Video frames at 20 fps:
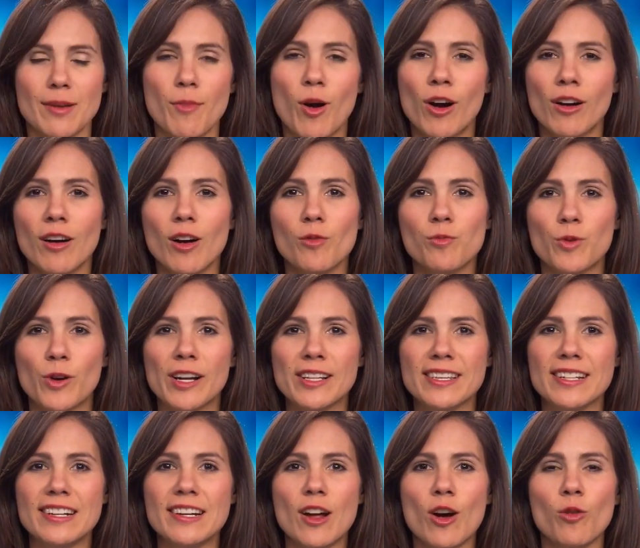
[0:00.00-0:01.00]
Tomorrow,
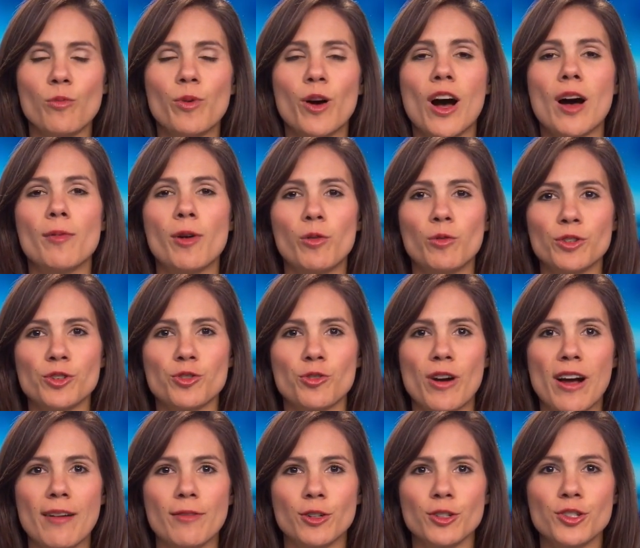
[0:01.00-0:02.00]
President Obama will
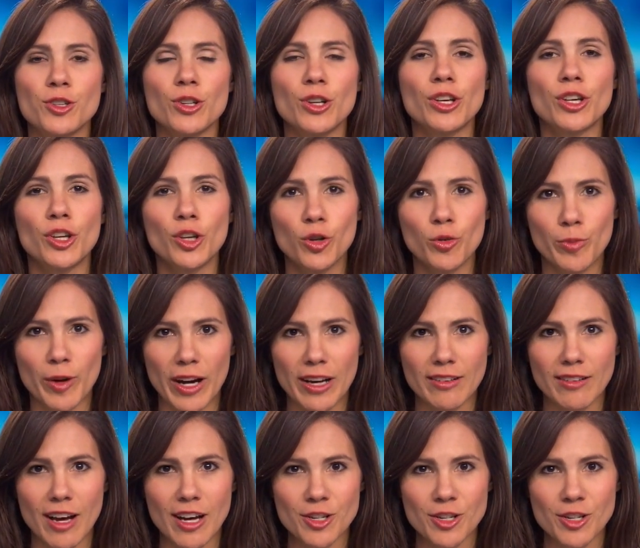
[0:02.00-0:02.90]
travel to Cuba,